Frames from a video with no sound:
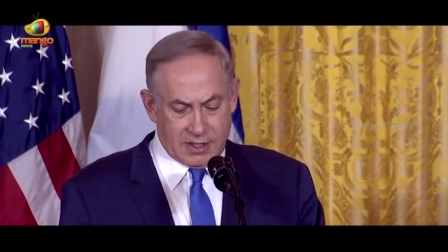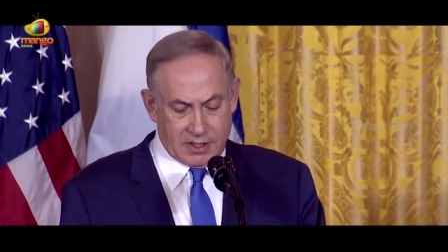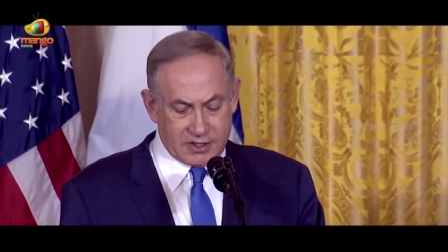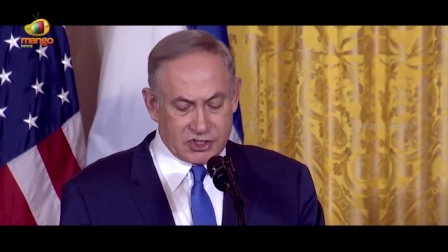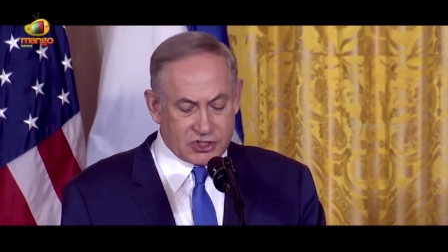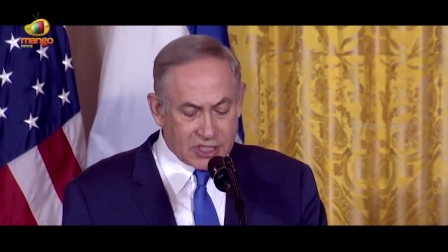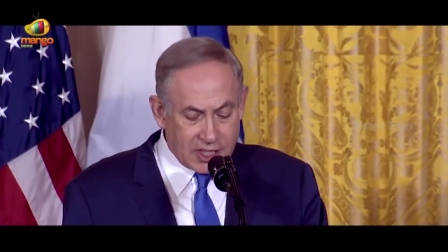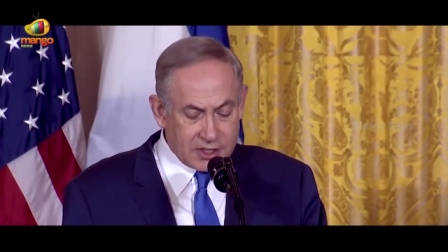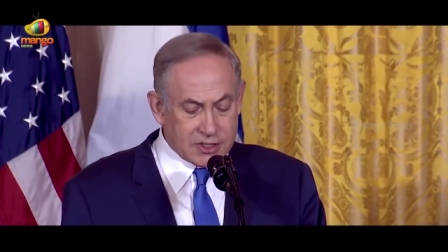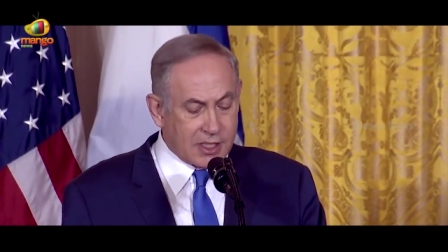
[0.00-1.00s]
this
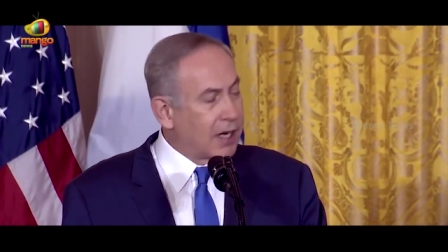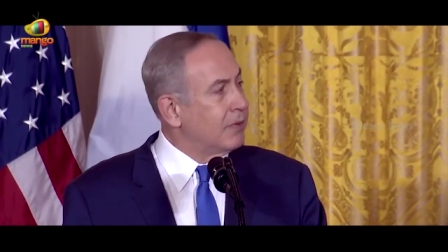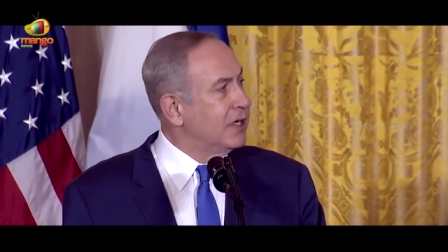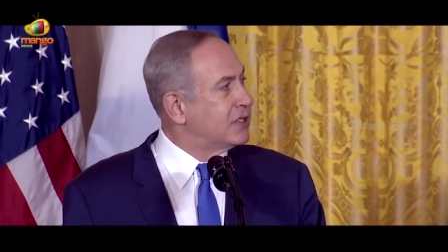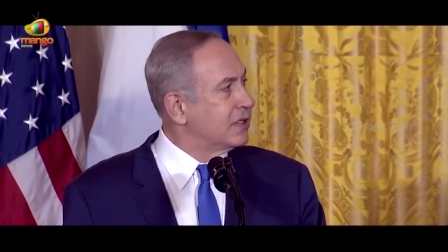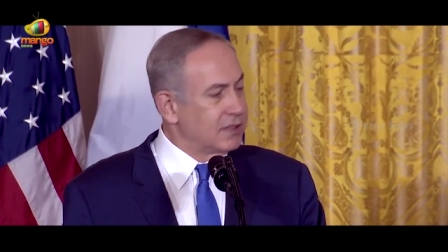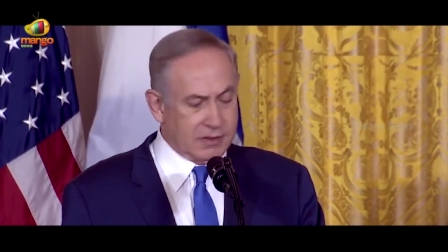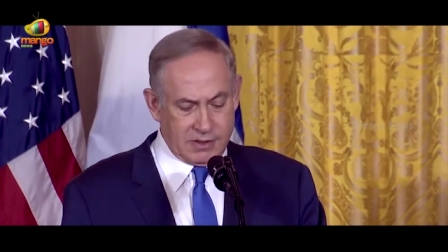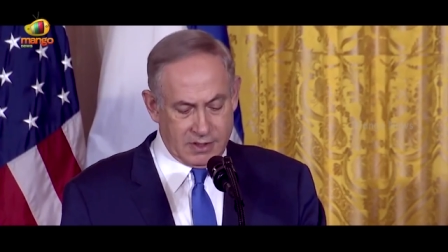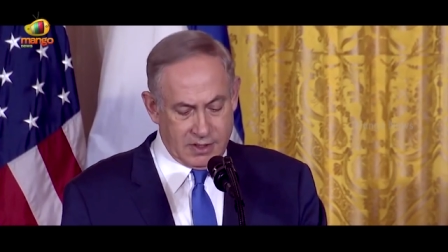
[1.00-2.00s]
change in our region
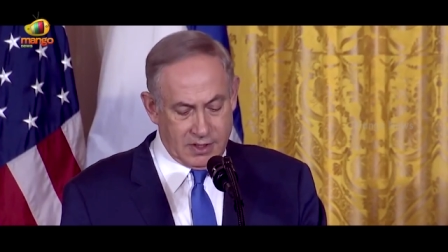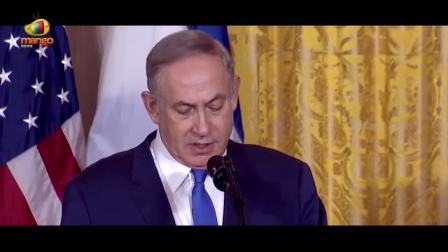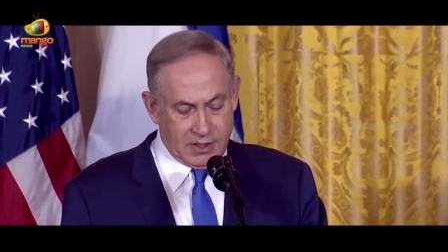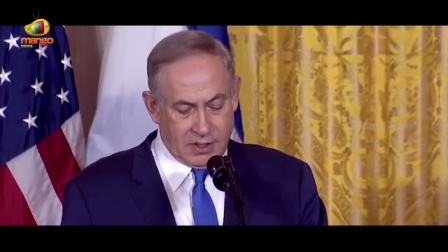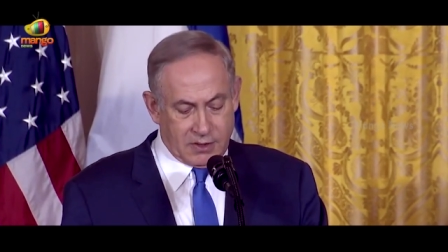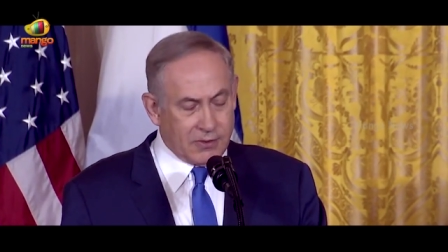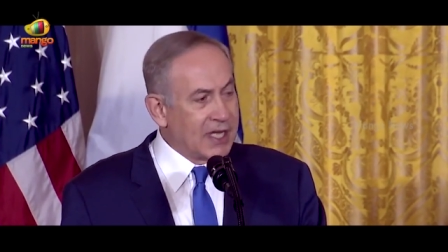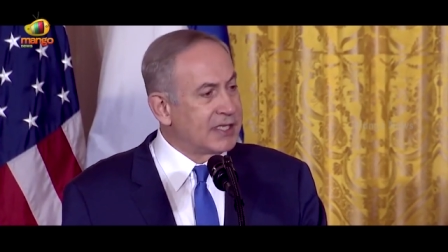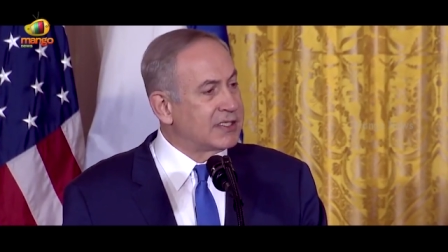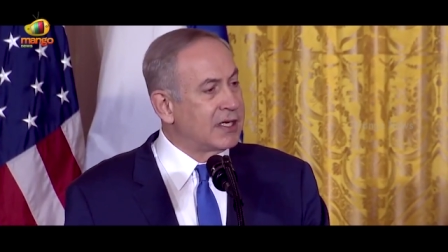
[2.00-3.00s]

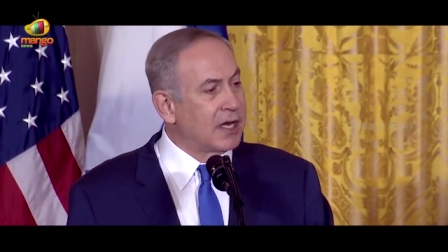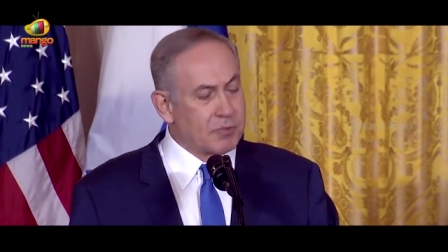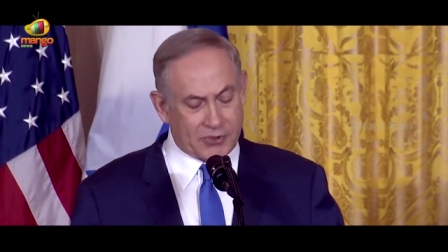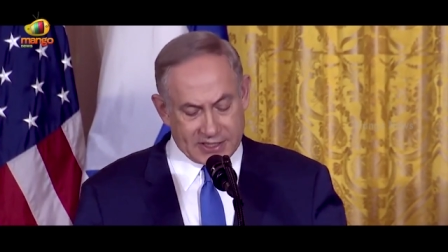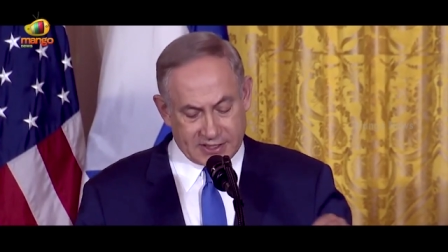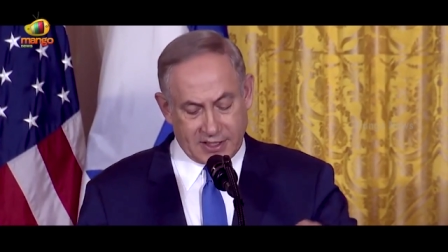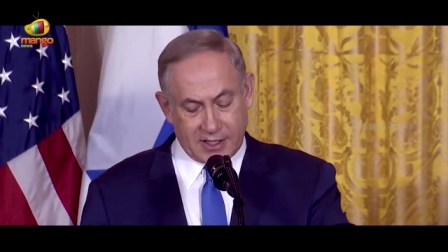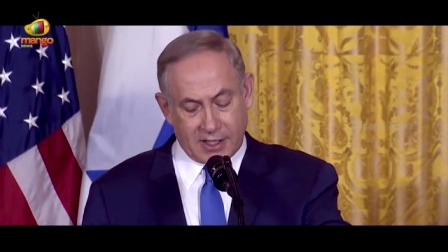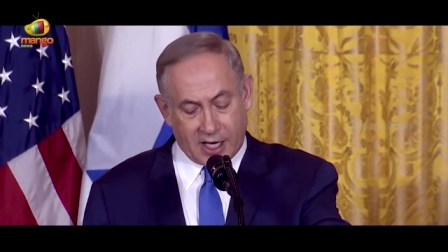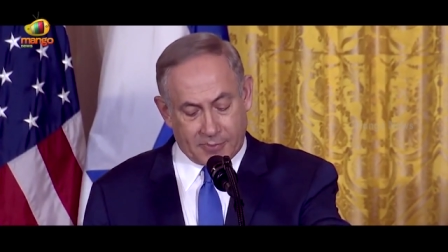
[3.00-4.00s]
creates an
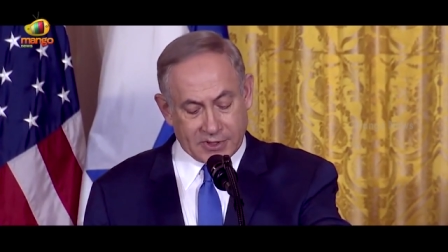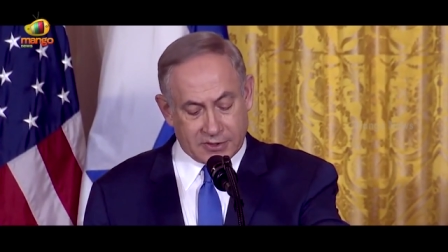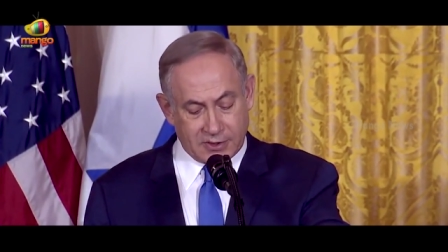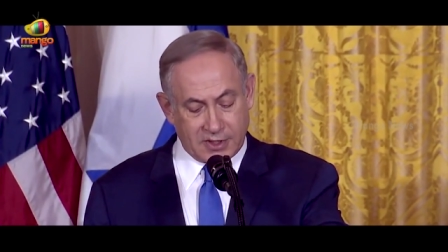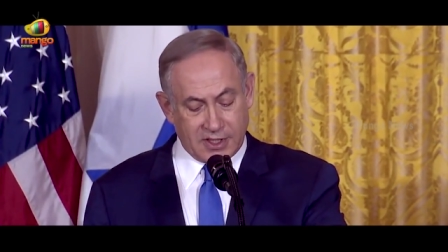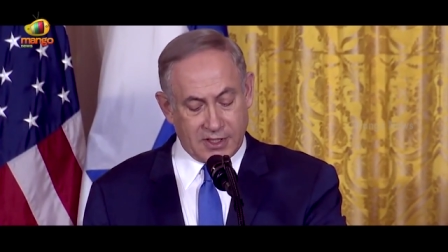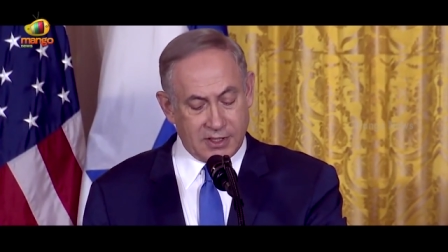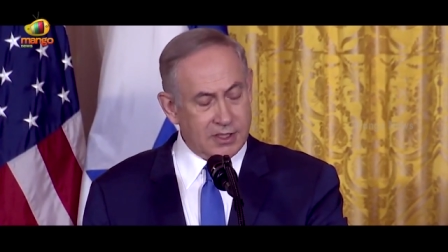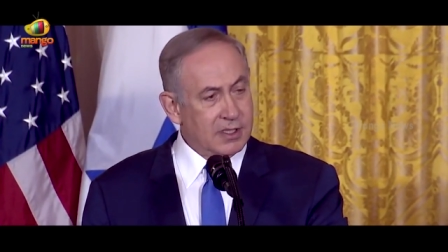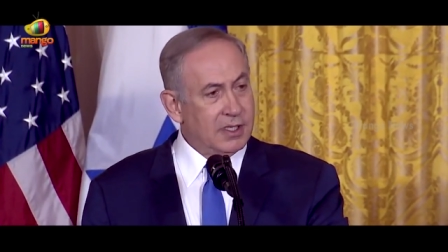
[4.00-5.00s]
unprecedented opportunity
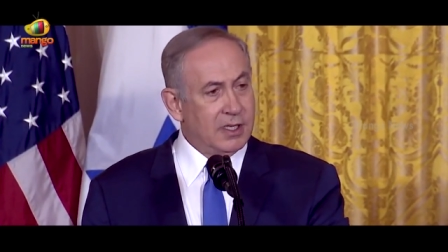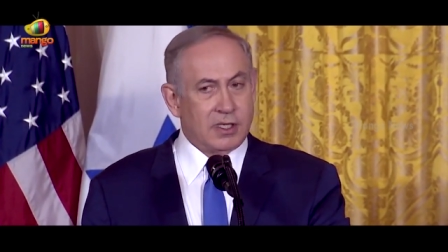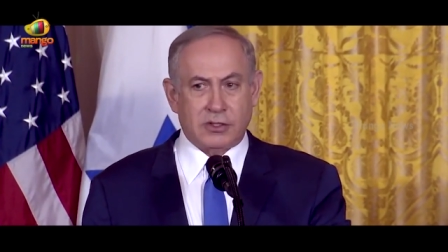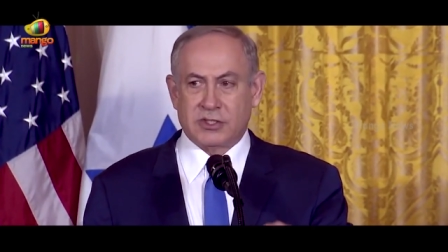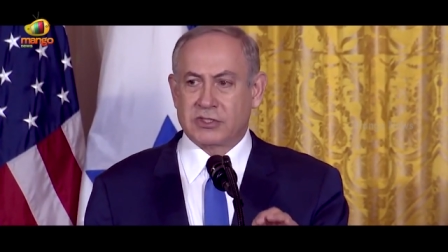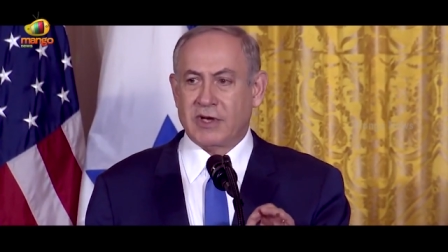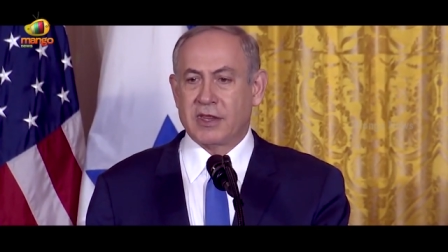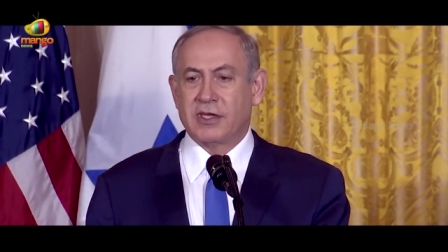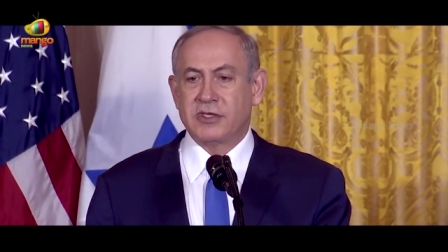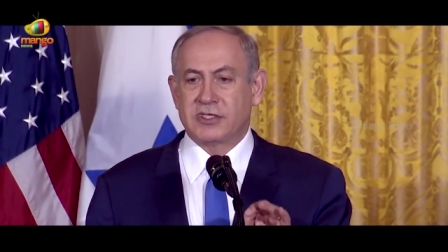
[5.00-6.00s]
to
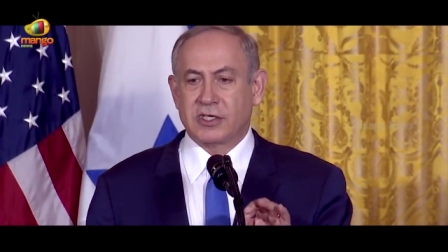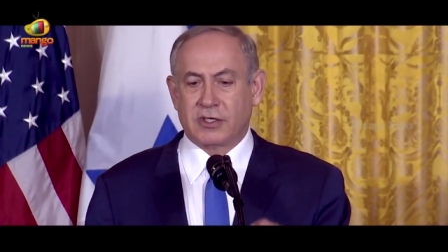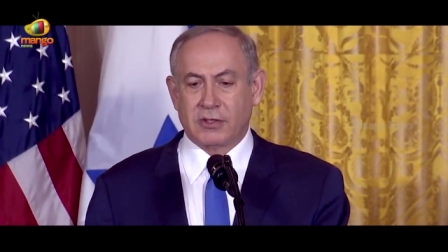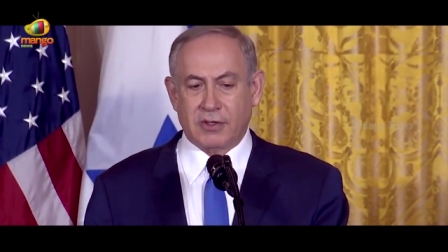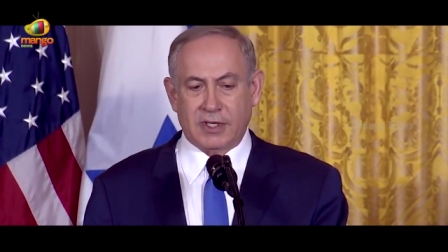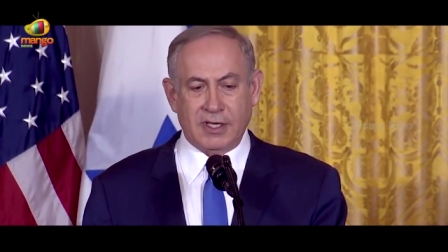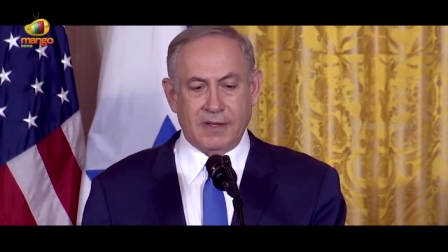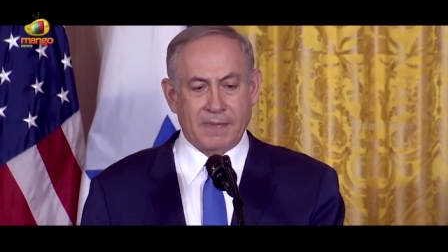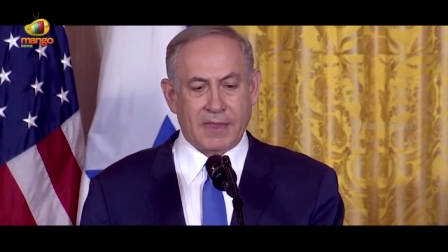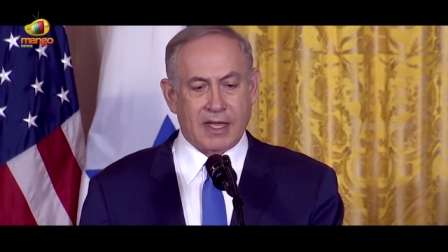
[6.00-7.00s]
strengthen security
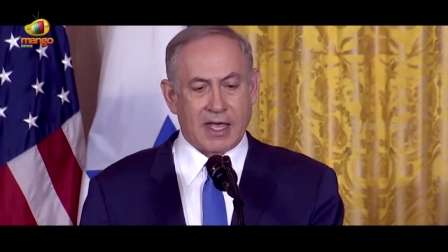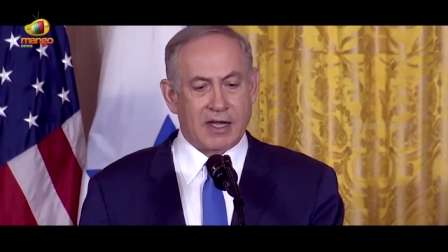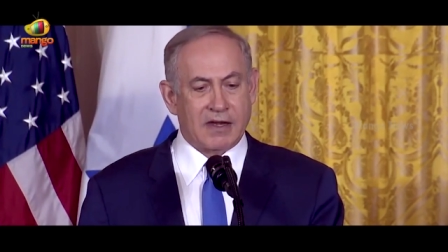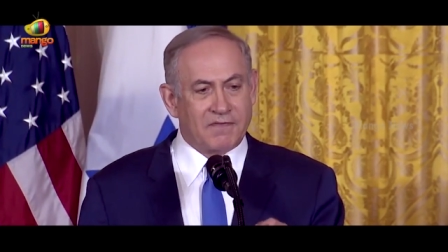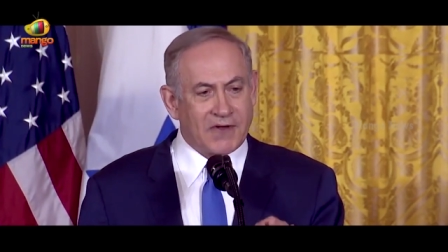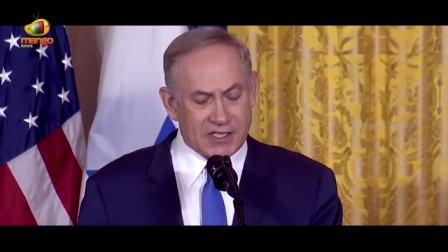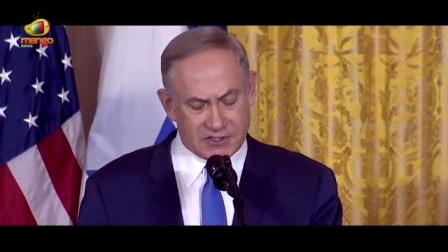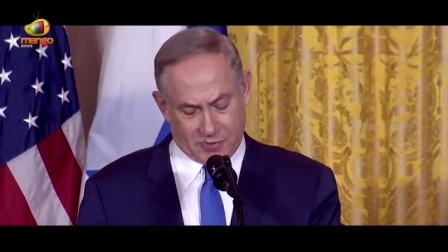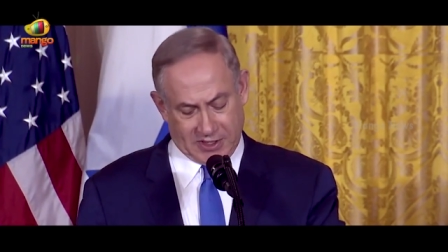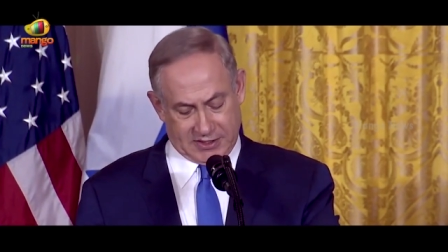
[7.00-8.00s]
and
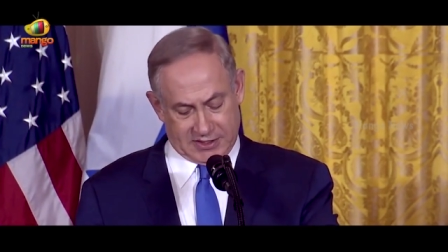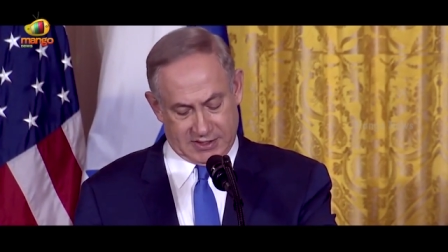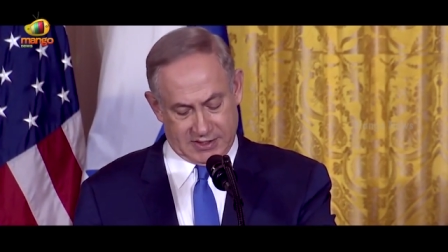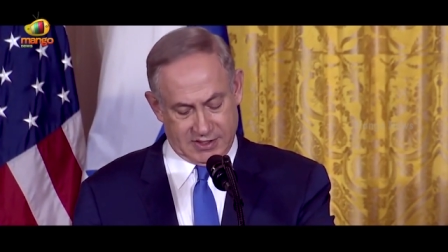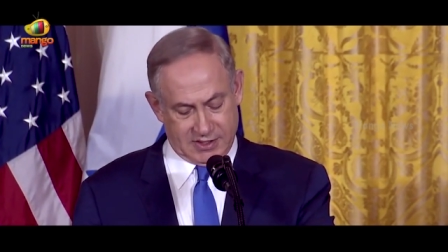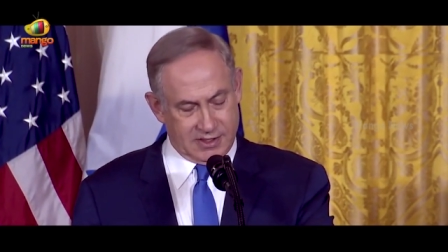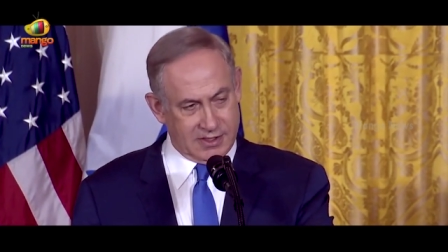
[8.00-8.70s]
advance peace.